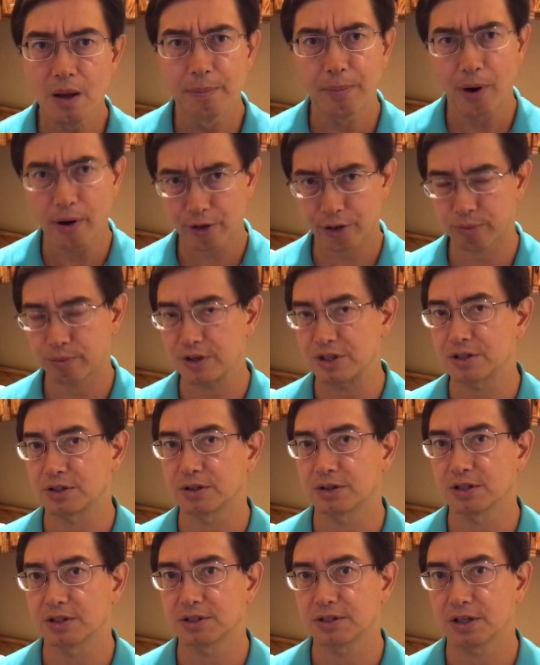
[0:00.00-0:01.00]
Part of the
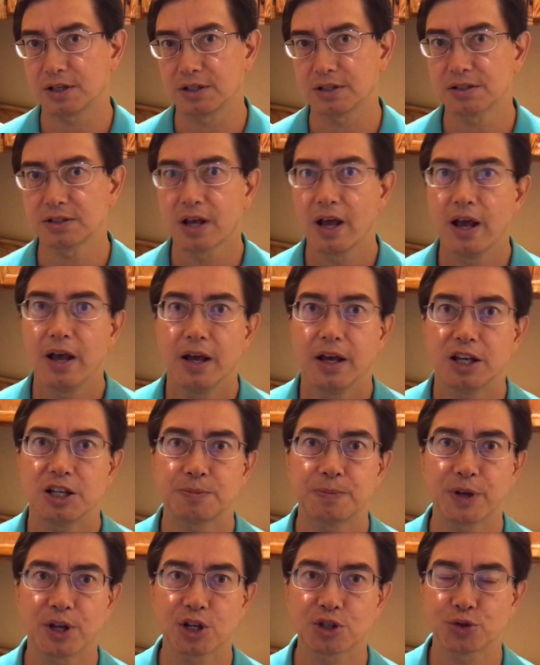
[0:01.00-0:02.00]
reason this is
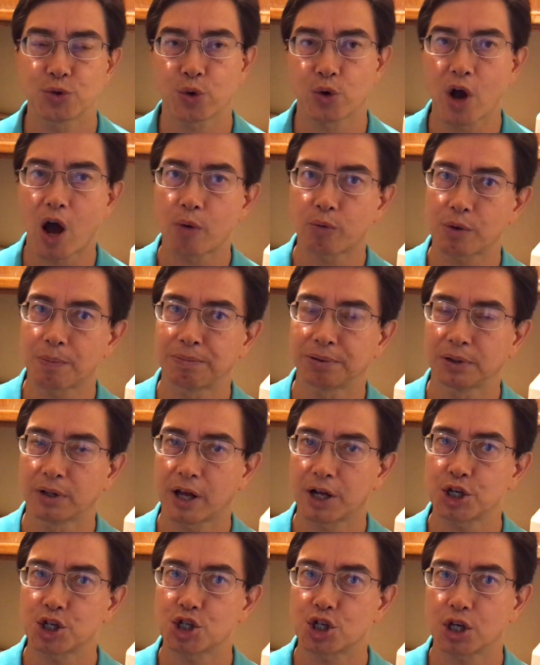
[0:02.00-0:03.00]
because they're not
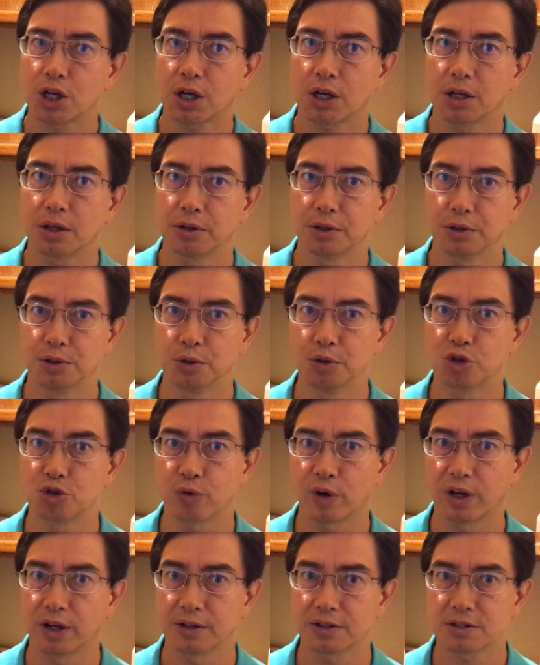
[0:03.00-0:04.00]
replenishing the
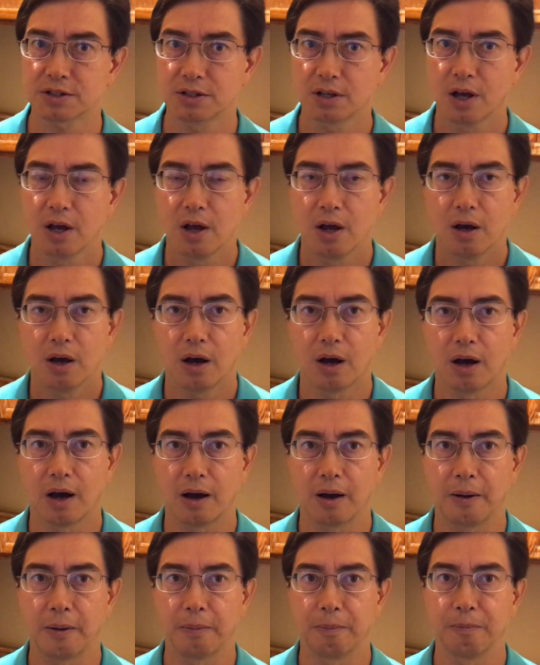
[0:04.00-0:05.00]
nutrients
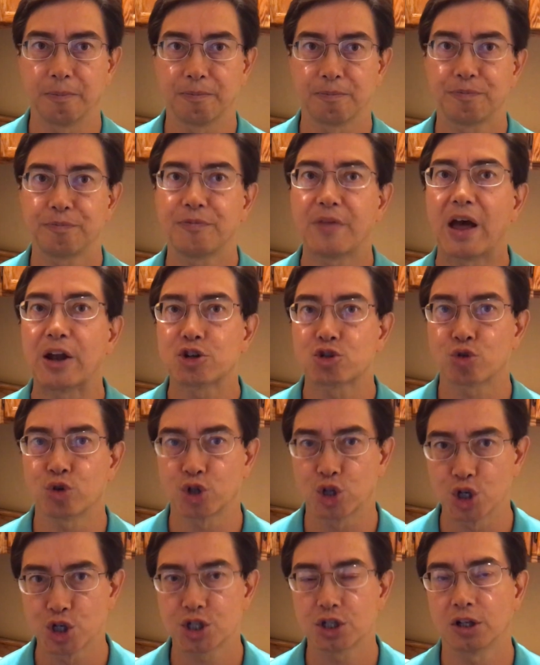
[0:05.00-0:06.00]
that
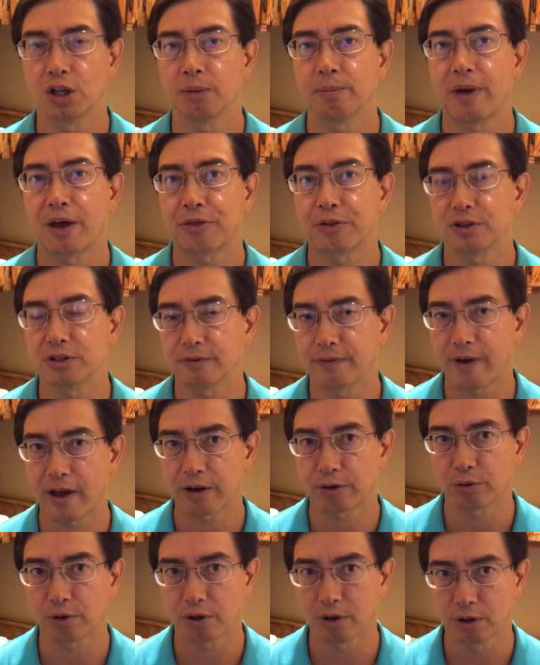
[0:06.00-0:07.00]
traditional methods of
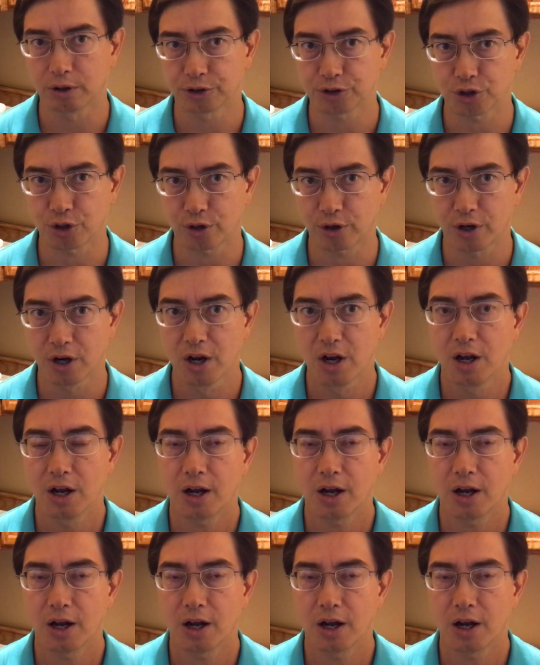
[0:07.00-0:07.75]
agriculture